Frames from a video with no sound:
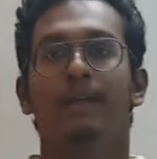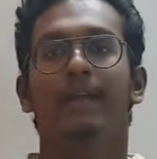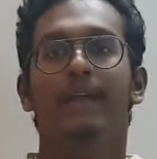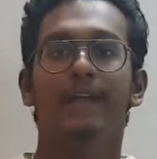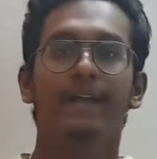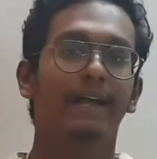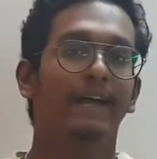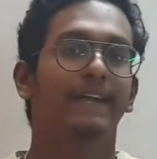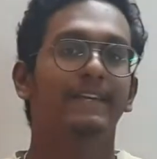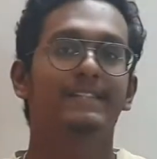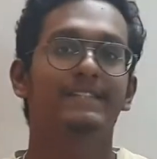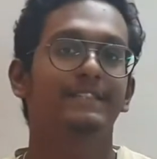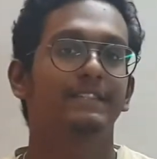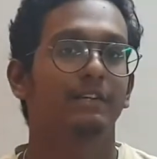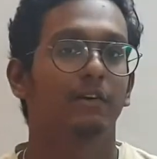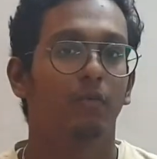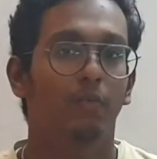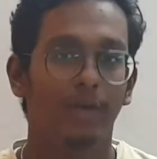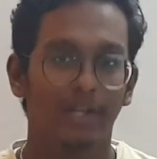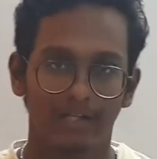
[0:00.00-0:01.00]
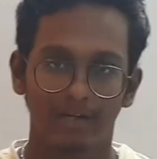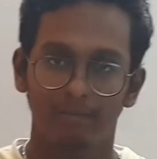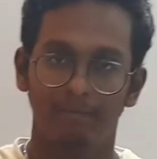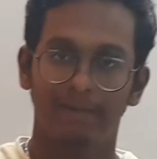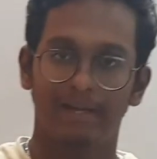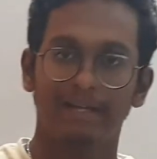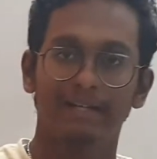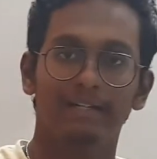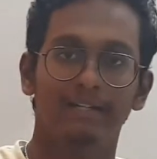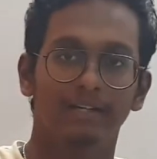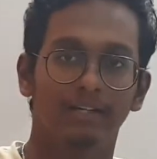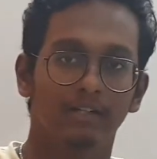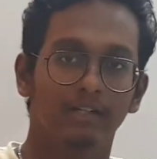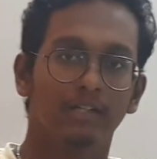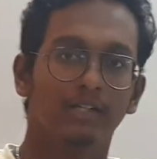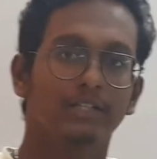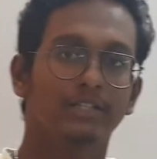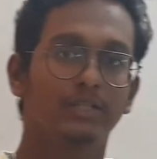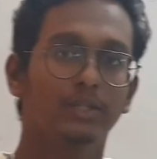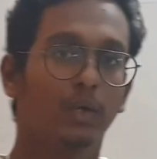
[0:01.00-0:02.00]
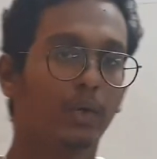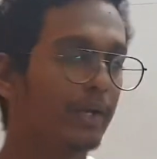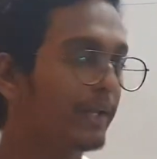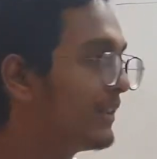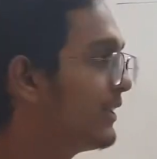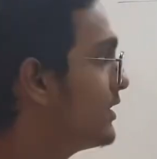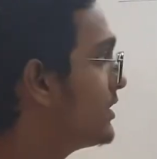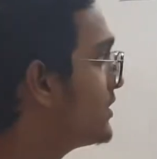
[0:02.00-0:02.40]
Hey guys, welcome back. So in